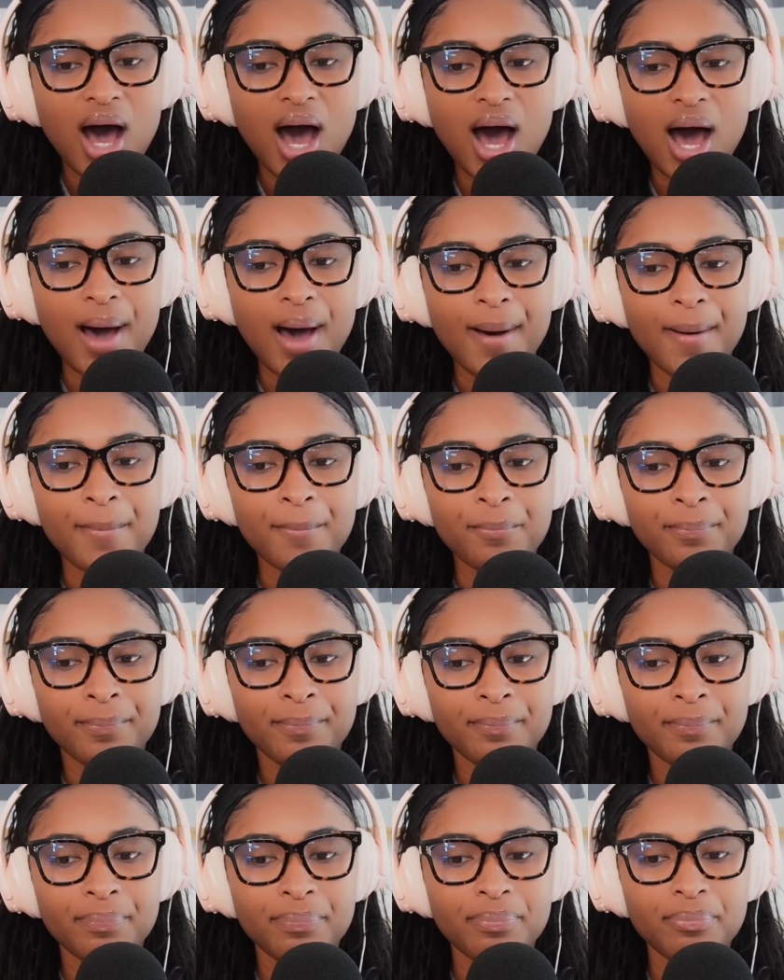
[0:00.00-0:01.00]

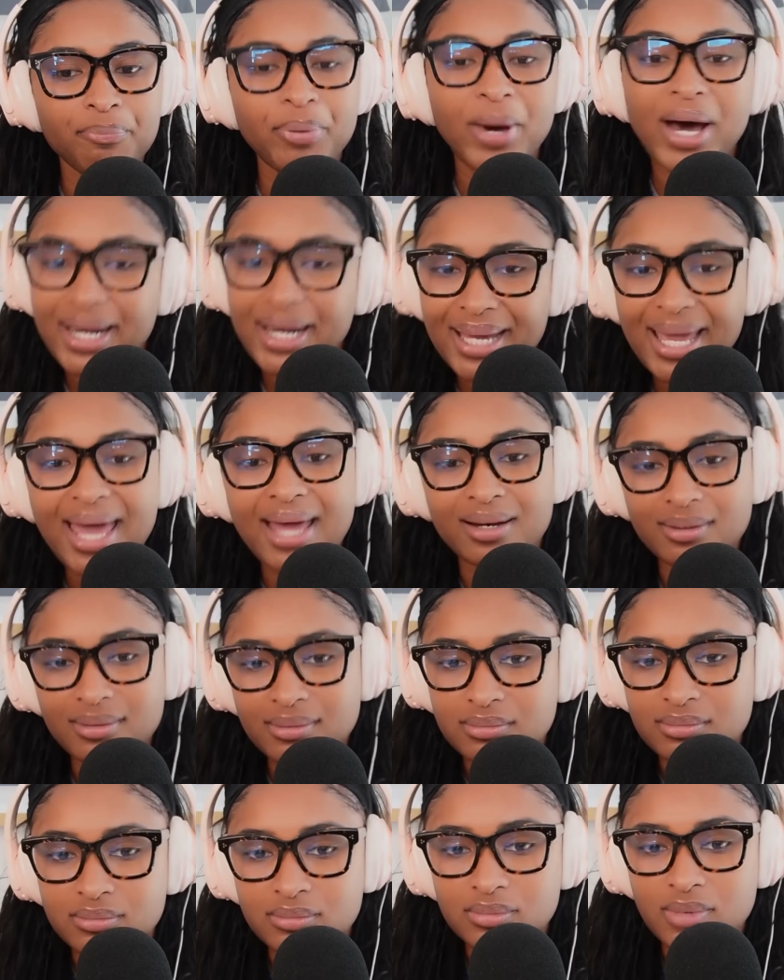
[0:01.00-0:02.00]
But
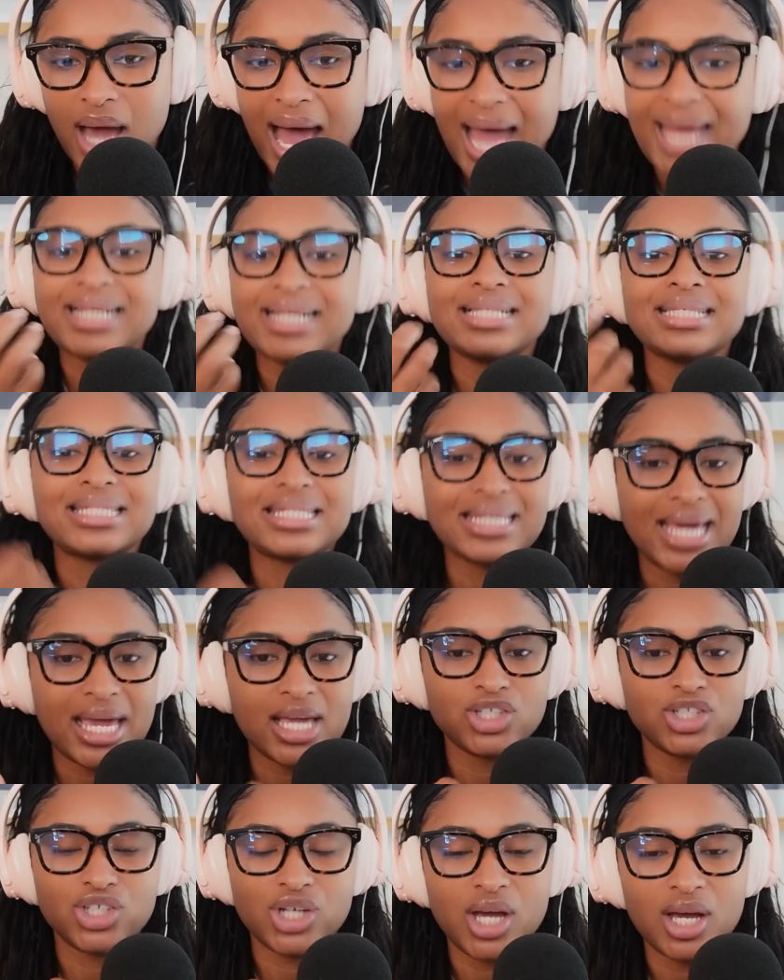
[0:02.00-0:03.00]
again, I didn't see
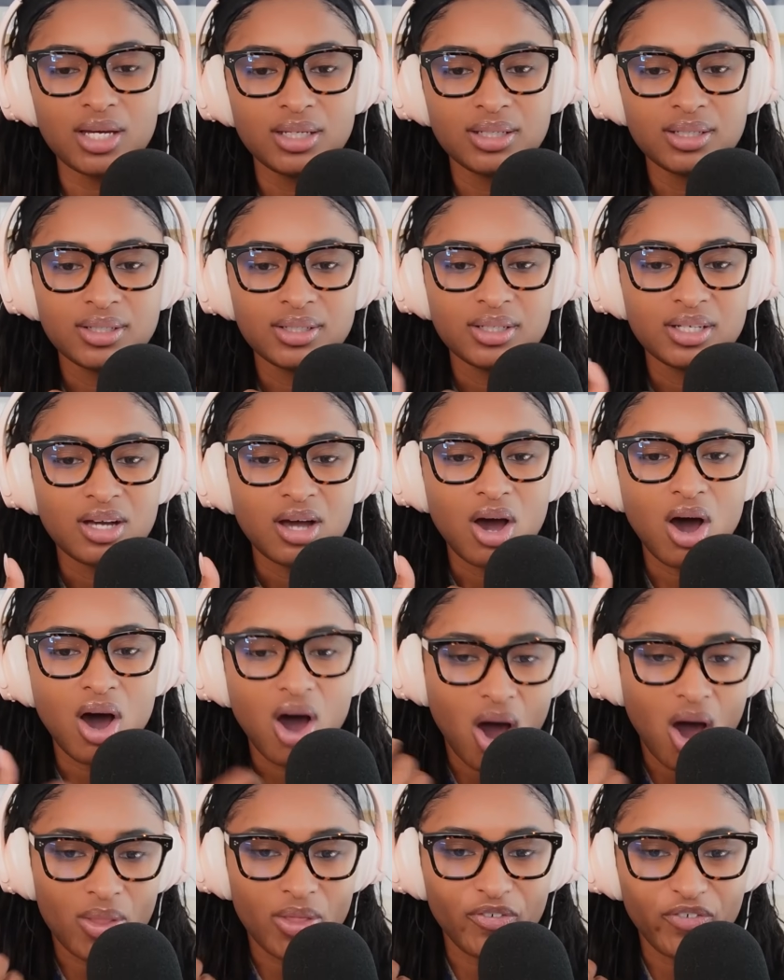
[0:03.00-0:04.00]
Asia
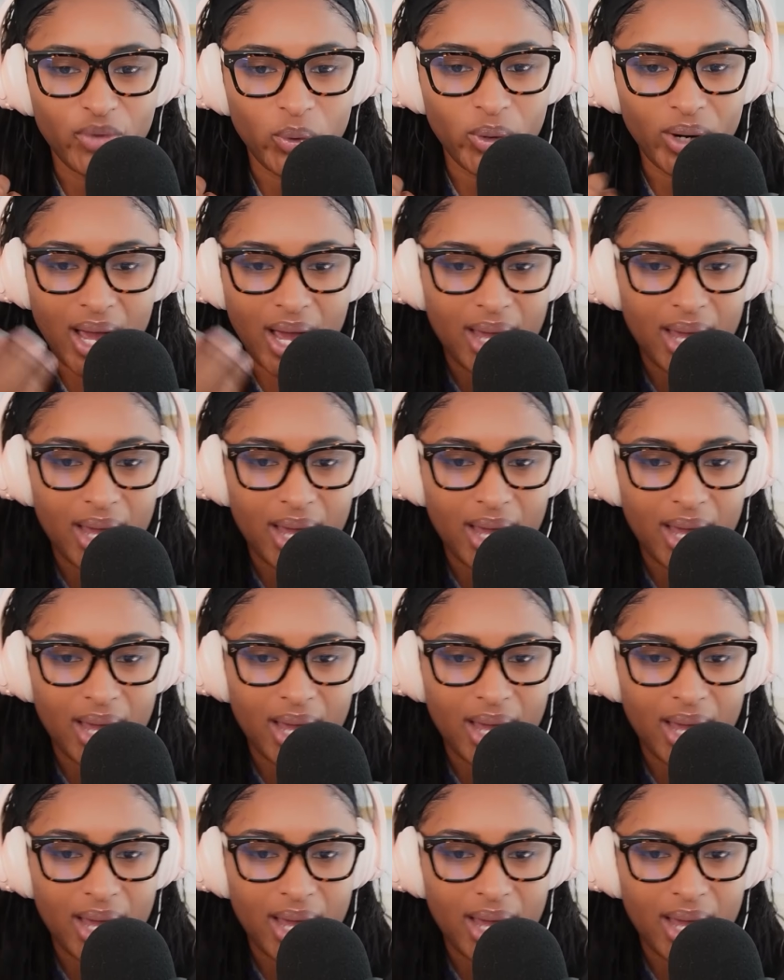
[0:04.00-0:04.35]
on the floor.